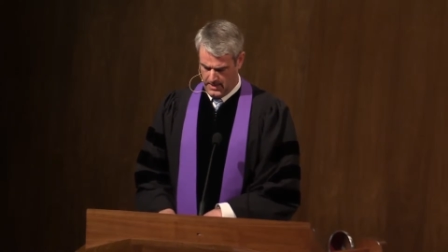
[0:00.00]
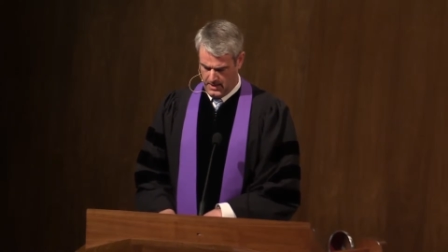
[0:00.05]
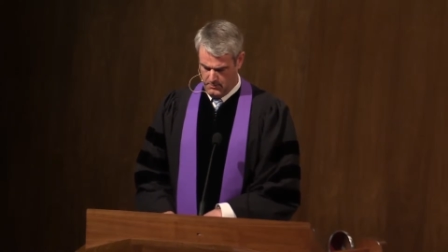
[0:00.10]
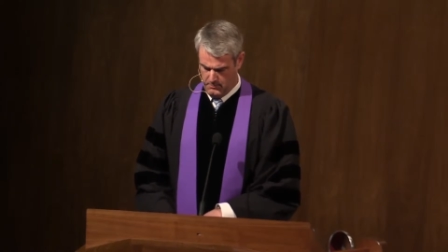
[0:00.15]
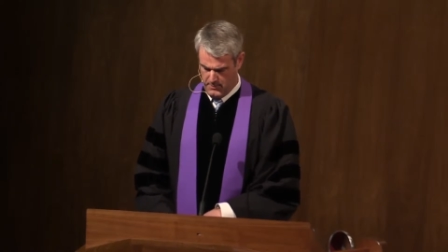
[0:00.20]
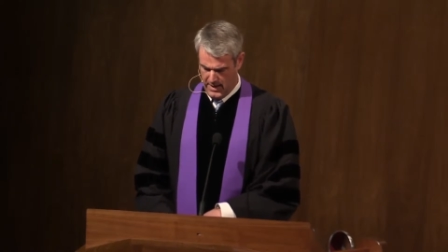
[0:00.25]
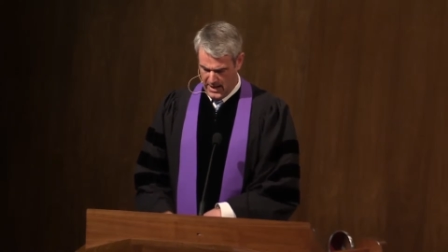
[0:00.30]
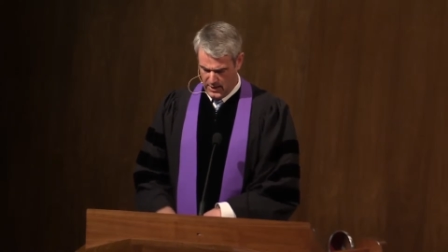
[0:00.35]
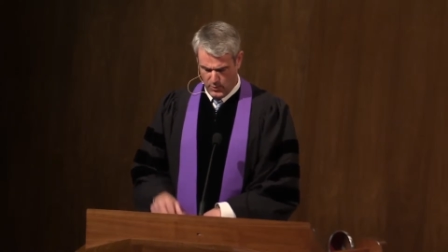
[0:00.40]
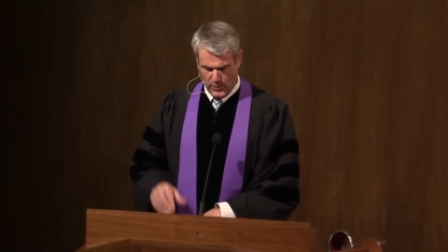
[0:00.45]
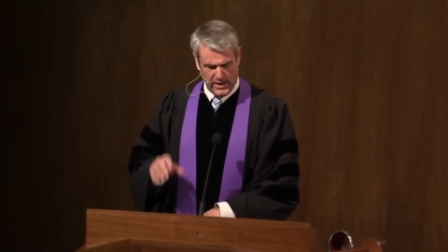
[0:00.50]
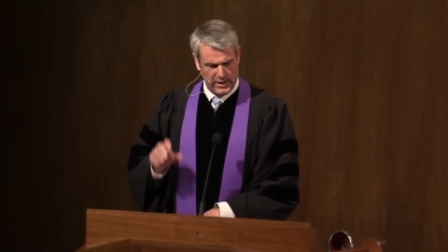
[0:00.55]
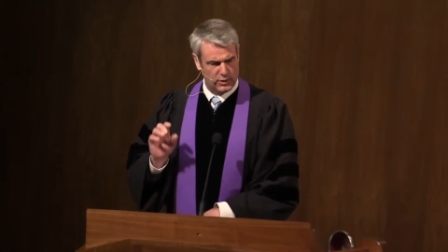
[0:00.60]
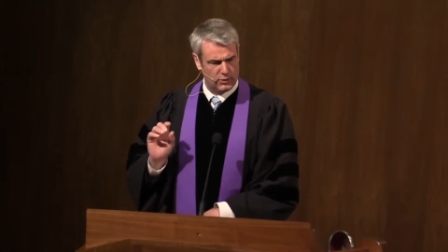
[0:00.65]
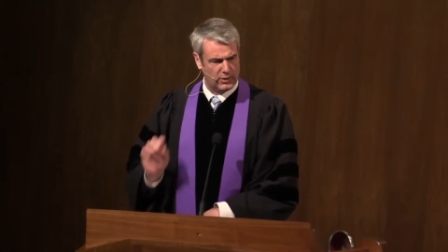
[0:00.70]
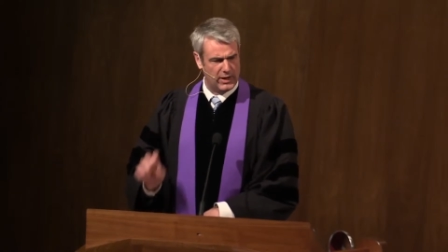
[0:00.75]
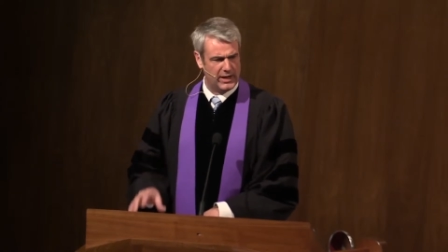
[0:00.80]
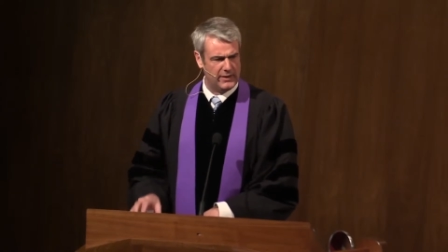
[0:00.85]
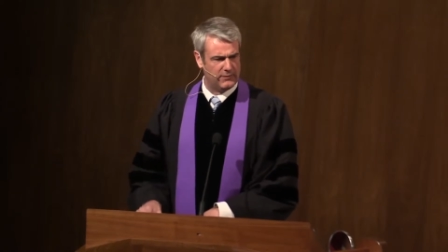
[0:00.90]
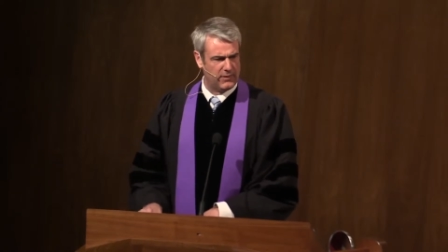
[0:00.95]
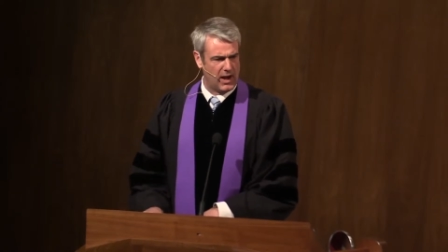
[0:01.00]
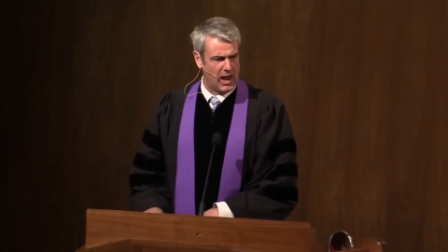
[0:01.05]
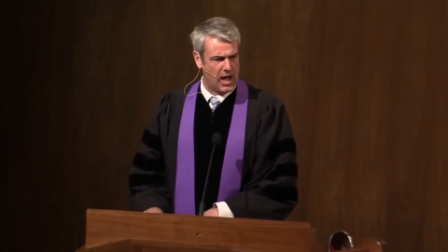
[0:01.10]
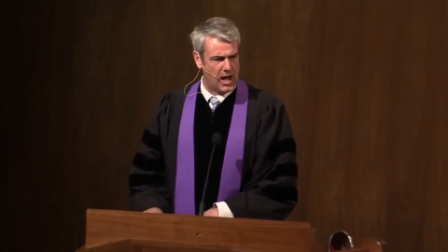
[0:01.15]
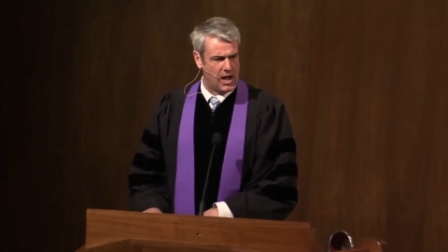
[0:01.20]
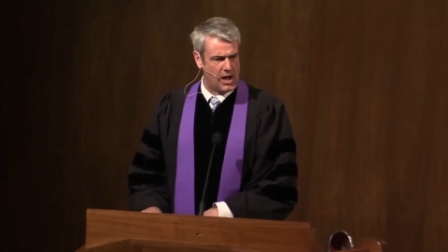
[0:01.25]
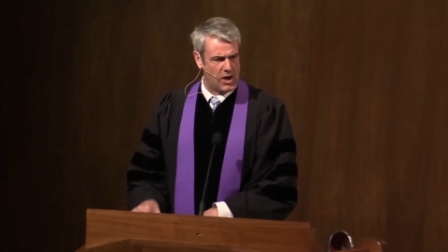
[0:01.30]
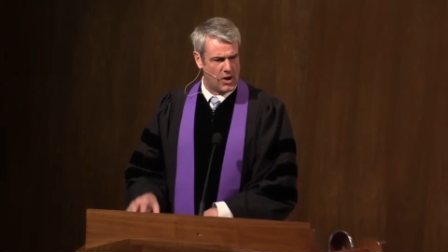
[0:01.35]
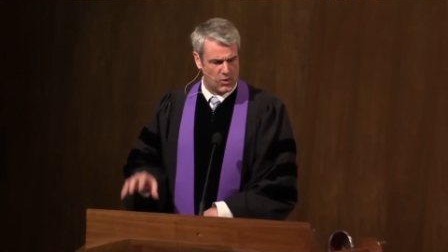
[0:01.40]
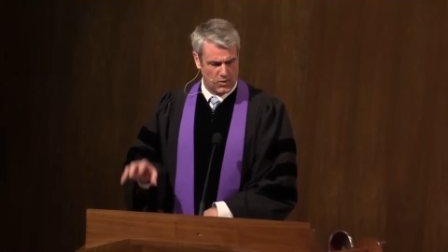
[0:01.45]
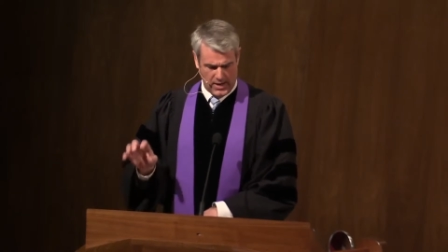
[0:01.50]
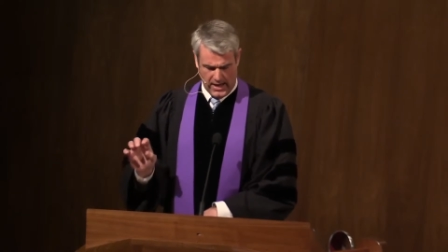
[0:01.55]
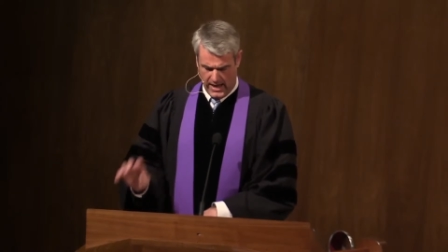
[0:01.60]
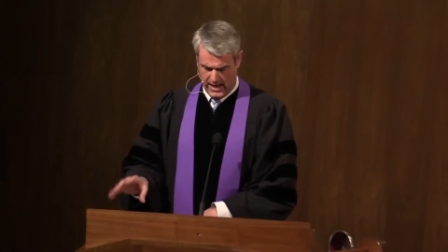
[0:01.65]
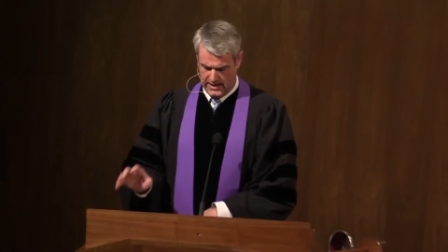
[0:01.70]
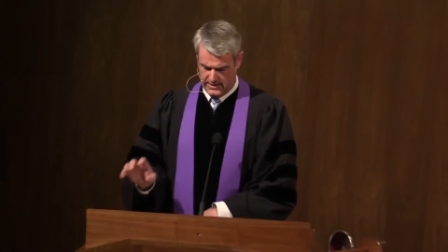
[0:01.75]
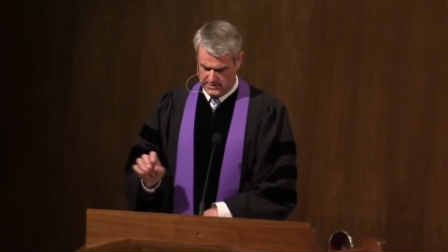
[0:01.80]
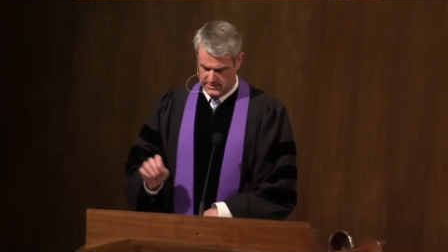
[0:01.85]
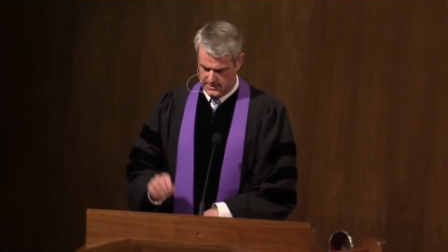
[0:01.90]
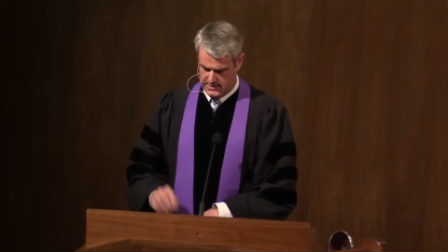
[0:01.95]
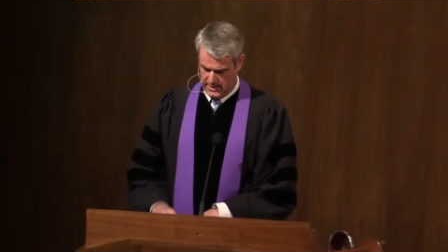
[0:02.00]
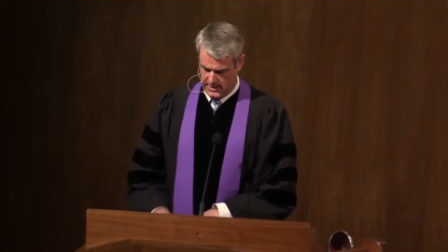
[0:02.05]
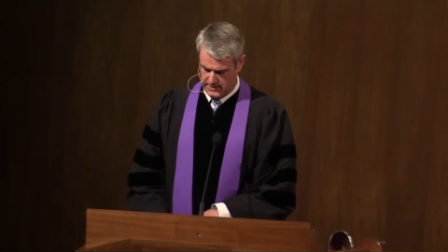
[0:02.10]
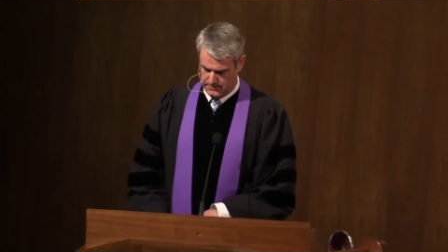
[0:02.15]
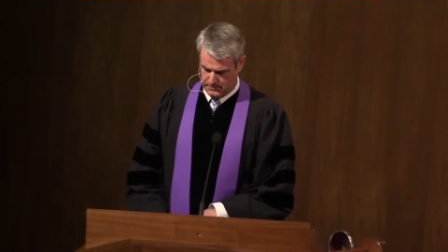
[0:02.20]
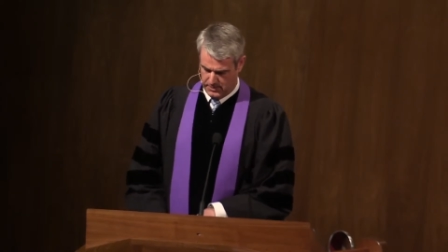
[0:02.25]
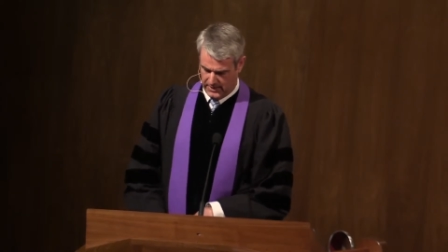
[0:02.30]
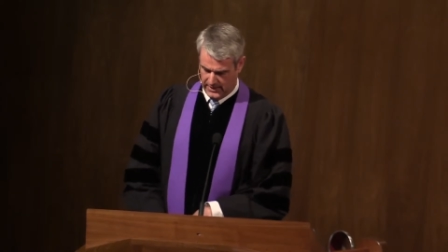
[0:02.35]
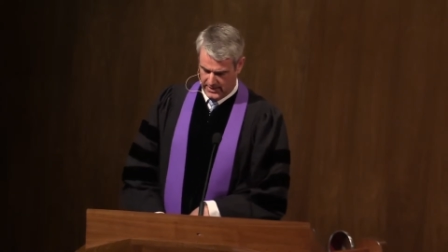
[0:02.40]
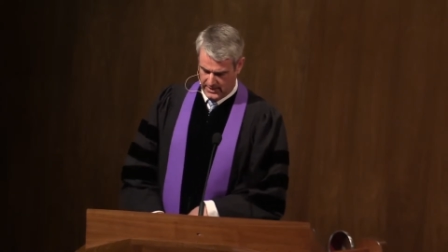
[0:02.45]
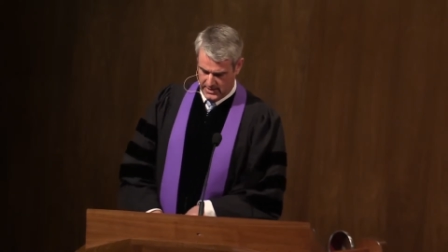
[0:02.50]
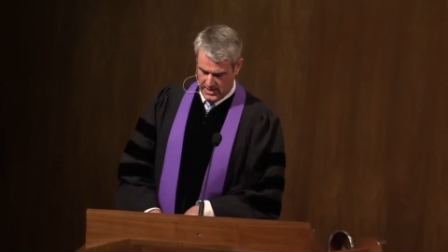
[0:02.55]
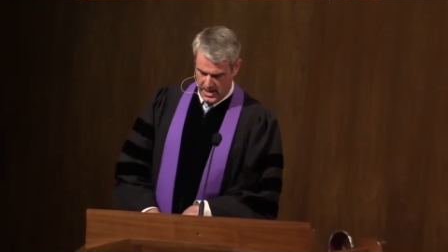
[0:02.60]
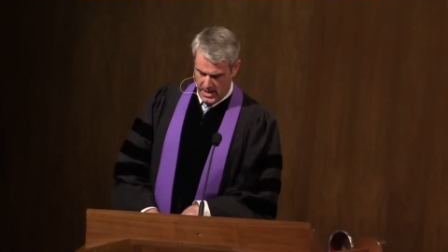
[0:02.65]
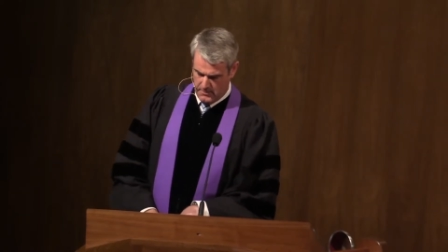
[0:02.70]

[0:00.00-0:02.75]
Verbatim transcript: May we grieve long and deeply.